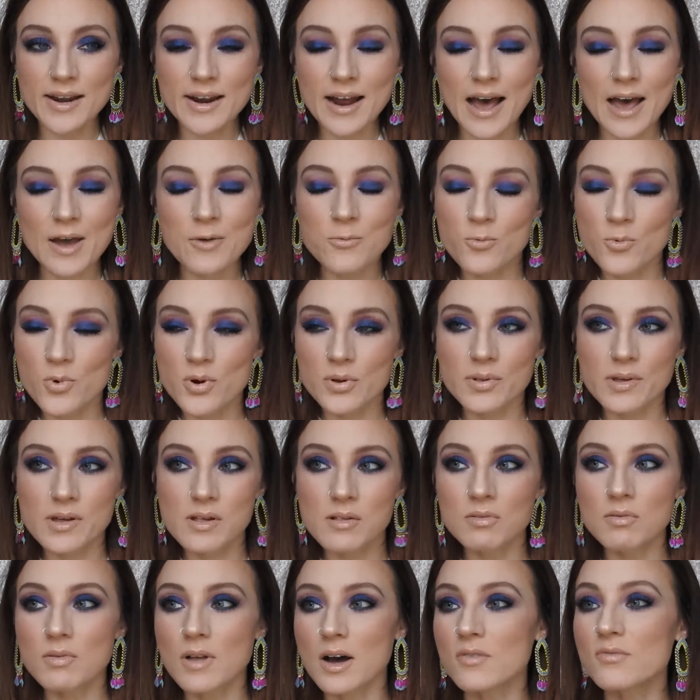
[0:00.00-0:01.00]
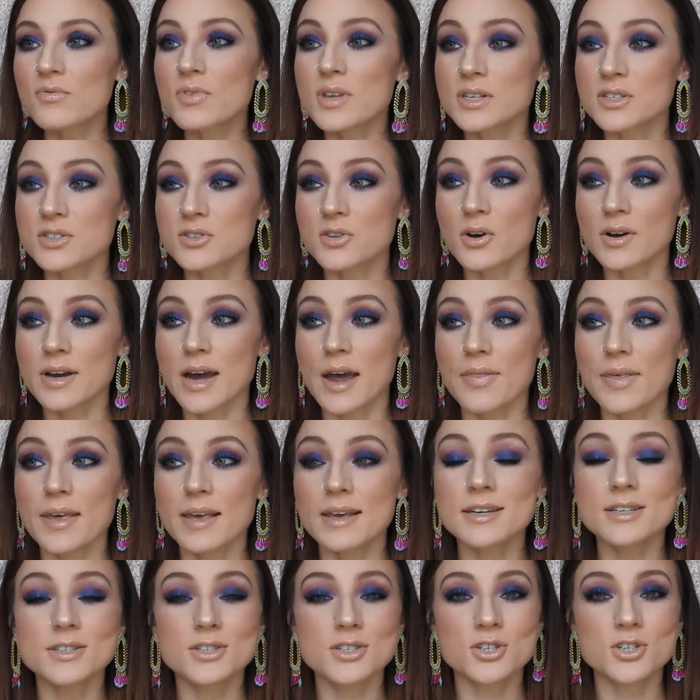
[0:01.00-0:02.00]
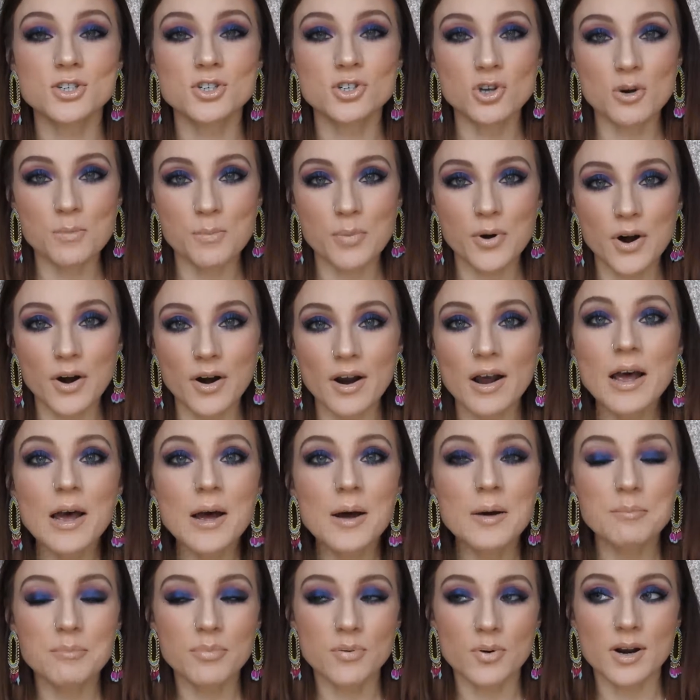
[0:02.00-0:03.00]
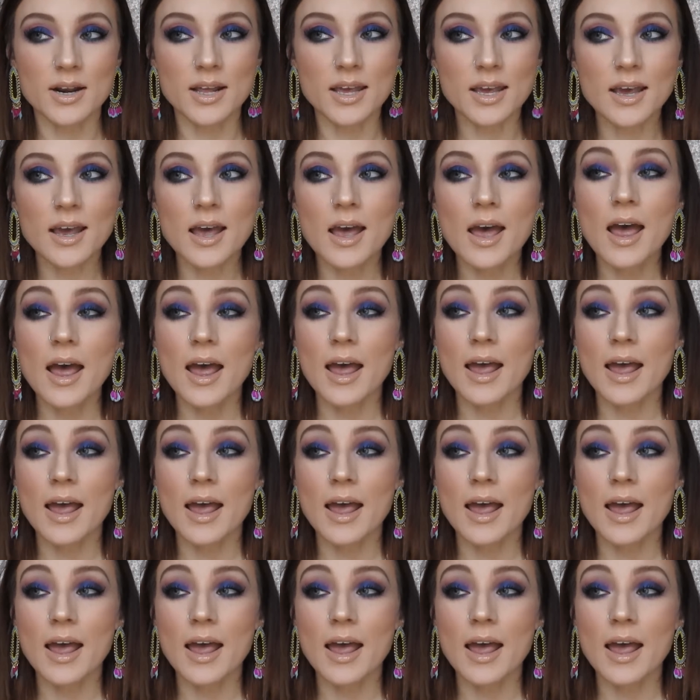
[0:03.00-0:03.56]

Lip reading: I really love this look. I think it is super pretty.